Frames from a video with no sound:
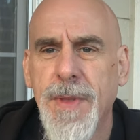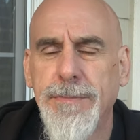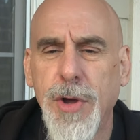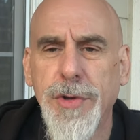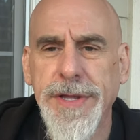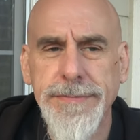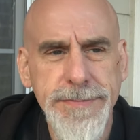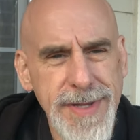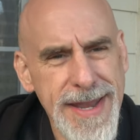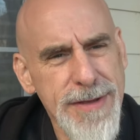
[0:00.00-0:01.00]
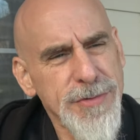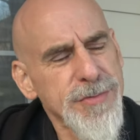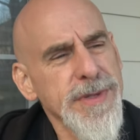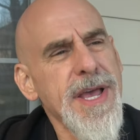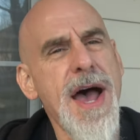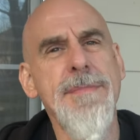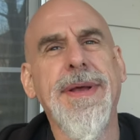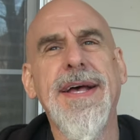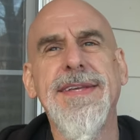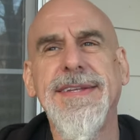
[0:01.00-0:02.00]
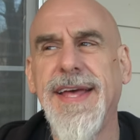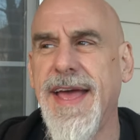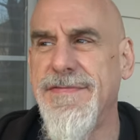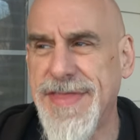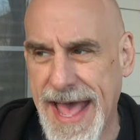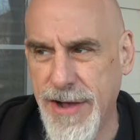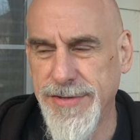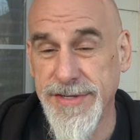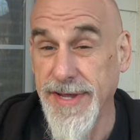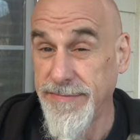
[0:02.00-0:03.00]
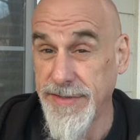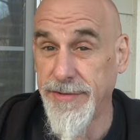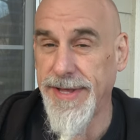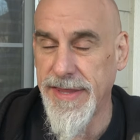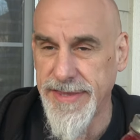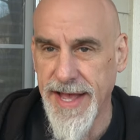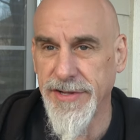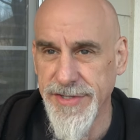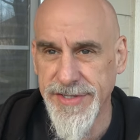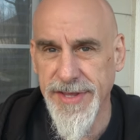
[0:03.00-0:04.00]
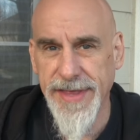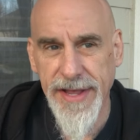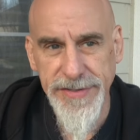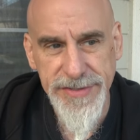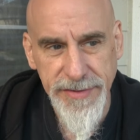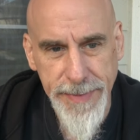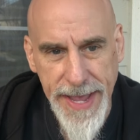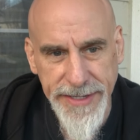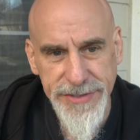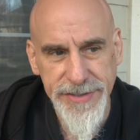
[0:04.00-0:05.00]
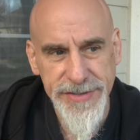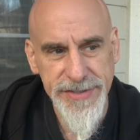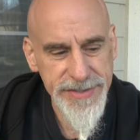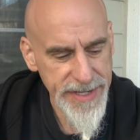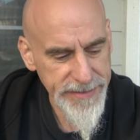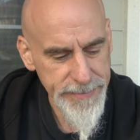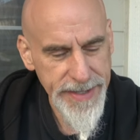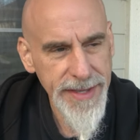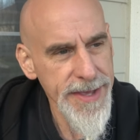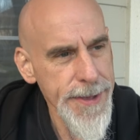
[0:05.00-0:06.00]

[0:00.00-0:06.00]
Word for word: Broken. And that was really odd because I'll tell you, I have thousands. I've literally had thousands and thousands of packages sent to me.